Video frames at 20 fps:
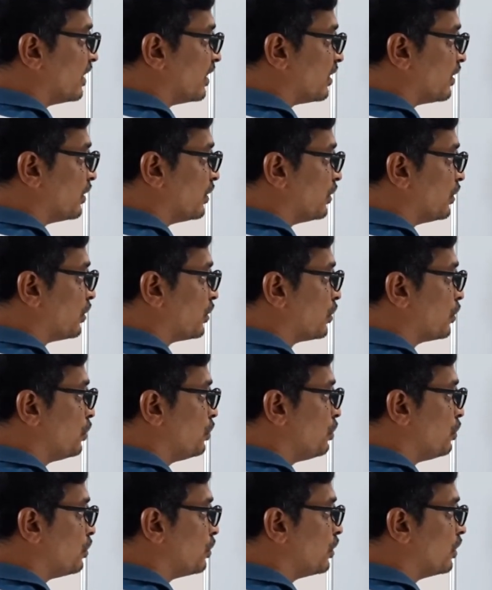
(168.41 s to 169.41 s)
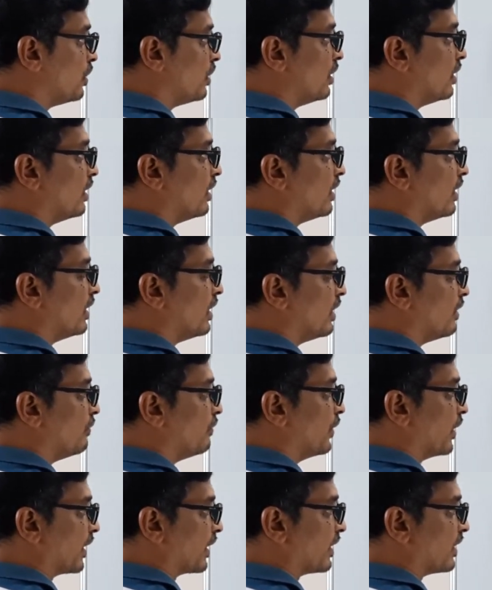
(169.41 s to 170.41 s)
into a
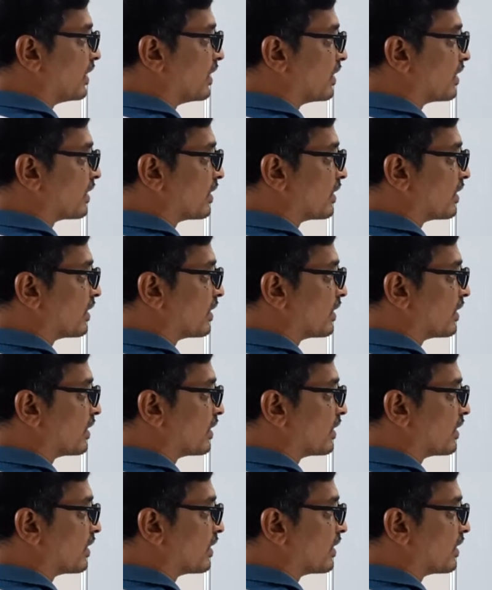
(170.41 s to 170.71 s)
vector?